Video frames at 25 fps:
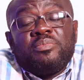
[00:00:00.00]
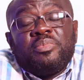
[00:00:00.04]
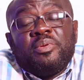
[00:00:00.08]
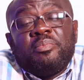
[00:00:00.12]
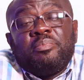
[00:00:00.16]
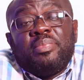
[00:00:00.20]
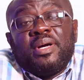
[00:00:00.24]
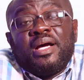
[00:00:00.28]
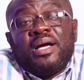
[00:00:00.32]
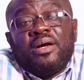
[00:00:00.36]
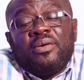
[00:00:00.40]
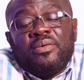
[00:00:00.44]
to be
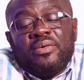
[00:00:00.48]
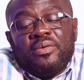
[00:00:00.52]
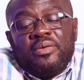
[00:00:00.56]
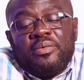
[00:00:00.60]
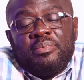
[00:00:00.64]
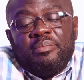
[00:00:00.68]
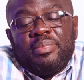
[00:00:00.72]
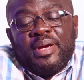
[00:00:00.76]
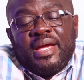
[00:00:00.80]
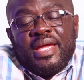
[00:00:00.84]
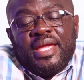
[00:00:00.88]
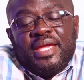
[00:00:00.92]

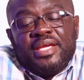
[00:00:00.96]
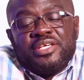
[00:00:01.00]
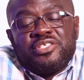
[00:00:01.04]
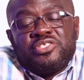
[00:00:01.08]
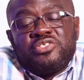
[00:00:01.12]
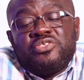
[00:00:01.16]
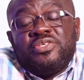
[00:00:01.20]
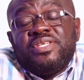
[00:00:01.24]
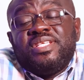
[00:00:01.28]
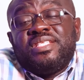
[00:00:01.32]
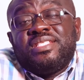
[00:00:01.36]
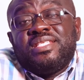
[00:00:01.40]
bound by a
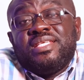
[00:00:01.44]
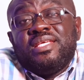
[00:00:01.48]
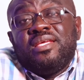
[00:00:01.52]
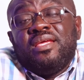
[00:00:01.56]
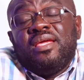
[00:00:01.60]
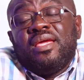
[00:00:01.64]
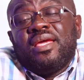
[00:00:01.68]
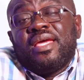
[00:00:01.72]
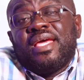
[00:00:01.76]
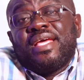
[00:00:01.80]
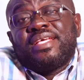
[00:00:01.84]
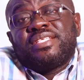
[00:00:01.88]

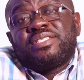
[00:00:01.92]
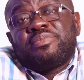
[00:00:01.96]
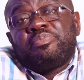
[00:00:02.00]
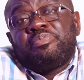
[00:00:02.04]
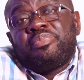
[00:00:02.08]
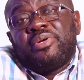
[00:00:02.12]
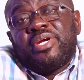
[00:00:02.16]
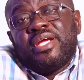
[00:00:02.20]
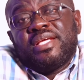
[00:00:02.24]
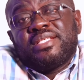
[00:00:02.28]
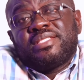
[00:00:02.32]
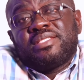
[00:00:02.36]
treaty
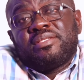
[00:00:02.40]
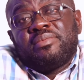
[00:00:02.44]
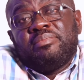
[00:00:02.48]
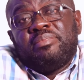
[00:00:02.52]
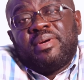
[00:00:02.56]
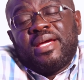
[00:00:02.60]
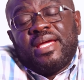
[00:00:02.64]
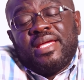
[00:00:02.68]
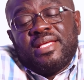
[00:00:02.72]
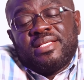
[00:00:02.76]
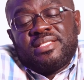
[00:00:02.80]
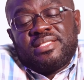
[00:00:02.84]
expressed
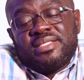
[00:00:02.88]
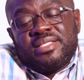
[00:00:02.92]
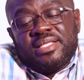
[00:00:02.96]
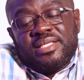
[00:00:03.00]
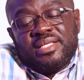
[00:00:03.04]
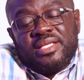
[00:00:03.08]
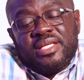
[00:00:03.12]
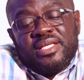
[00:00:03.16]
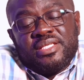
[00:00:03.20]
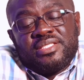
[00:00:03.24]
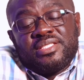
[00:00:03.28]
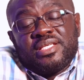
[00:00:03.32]
by a
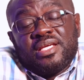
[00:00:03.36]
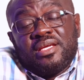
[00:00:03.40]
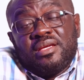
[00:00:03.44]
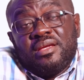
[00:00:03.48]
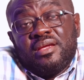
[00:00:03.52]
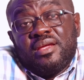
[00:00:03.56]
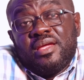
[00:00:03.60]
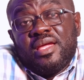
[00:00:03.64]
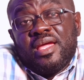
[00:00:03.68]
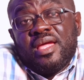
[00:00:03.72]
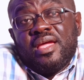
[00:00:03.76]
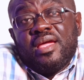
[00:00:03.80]
signature.
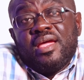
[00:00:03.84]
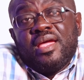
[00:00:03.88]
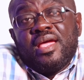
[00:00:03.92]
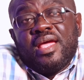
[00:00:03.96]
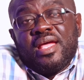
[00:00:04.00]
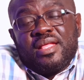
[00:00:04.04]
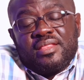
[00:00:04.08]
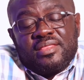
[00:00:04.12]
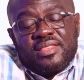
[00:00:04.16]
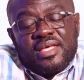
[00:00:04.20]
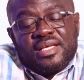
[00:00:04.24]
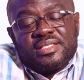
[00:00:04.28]

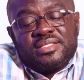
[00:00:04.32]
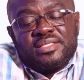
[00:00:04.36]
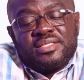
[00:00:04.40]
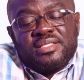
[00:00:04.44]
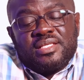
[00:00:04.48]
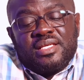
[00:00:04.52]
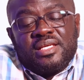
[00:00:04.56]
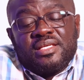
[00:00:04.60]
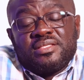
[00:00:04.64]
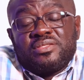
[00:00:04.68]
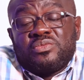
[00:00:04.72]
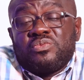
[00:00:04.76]
And that
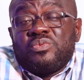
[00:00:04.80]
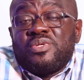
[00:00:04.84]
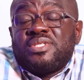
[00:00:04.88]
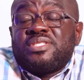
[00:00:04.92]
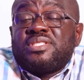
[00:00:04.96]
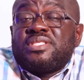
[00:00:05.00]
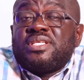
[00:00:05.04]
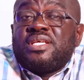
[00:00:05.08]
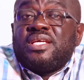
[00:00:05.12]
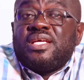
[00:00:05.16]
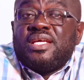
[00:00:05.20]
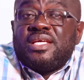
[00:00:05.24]
is
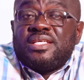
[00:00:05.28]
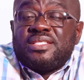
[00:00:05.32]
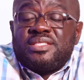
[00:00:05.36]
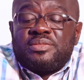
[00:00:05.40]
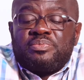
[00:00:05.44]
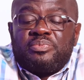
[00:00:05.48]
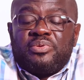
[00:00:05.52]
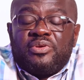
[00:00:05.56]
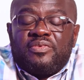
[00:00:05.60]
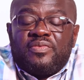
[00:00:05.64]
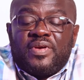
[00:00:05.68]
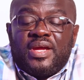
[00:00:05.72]
what
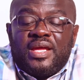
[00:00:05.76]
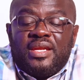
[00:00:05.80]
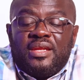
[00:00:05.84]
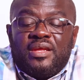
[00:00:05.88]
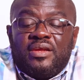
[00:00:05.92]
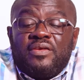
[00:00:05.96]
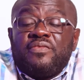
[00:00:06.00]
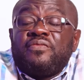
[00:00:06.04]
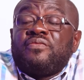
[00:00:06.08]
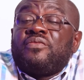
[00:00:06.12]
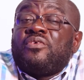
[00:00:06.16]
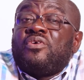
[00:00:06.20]
is
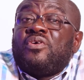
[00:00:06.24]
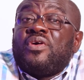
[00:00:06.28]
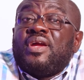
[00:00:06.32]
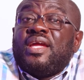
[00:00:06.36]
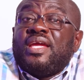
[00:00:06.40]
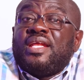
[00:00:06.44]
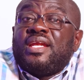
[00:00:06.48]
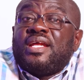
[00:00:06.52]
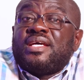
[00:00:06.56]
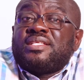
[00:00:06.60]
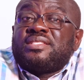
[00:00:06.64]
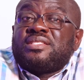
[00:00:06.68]
provided for
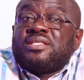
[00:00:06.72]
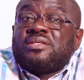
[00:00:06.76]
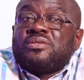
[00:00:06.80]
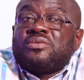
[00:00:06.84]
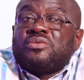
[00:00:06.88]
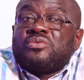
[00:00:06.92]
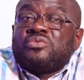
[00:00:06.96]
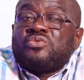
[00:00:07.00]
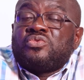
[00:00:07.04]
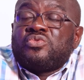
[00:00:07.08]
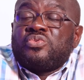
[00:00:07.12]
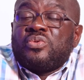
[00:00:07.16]
in
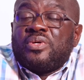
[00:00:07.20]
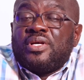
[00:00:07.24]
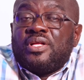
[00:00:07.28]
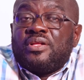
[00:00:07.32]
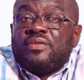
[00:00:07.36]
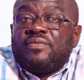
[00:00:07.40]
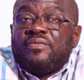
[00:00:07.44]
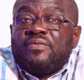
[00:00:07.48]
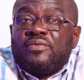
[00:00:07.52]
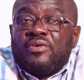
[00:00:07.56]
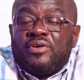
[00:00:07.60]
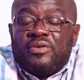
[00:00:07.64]
Article
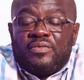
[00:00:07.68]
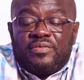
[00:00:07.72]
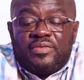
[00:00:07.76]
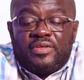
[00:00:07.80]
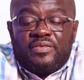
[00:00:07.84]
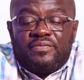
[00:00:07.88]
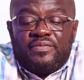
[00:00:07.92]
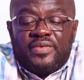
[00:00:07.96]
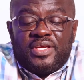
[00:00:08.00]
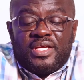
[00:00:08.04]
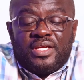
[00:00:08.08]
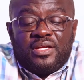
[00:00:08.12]
12 of
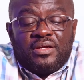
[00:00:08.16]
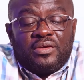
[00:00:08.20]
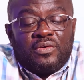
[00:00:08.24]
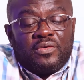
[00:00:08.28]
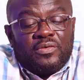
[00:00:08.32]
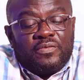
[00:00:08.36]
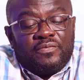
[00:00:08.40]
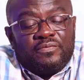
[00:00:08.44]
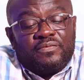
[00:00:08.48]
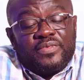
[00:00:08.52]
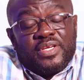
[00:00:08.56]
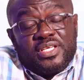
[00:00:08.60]
the Vienna
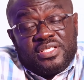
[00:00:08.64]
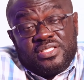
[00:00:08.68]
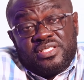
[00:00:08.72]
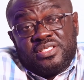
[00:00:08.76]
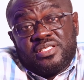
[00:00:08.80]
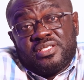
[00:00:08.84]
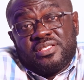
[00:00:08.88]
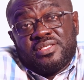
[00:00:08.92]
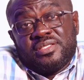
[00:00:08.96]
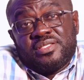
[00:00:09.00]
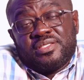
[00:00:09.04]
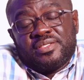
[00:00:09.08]

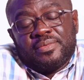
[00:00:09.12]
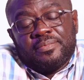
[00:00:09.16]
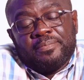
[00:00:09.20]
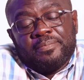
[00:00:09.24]
Convention.